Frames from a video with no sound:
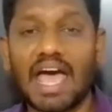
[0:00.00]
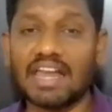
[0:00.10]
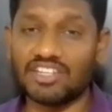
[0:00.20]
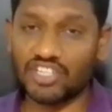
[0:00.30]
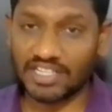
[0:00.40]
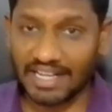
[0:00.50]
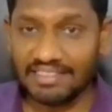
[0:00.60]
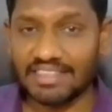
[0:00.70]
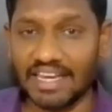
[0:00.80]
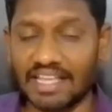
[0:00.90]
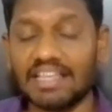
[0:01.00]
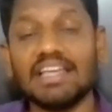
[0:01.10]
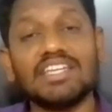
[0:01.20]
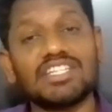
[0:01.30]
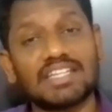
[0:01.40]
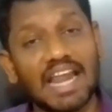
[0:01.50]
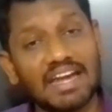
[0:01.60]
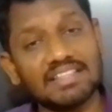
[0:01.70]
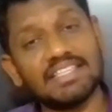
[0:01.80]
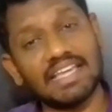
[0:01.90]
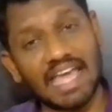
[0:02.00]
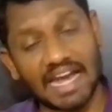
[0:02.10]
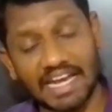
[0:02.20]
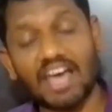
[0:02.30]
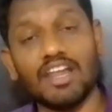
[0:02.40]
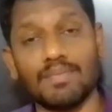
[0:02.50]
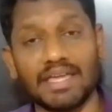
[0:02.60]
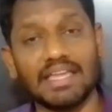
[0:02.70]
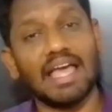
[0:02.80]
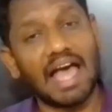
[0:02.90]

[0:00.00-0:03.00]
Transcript: and strengthening strategic autonomy,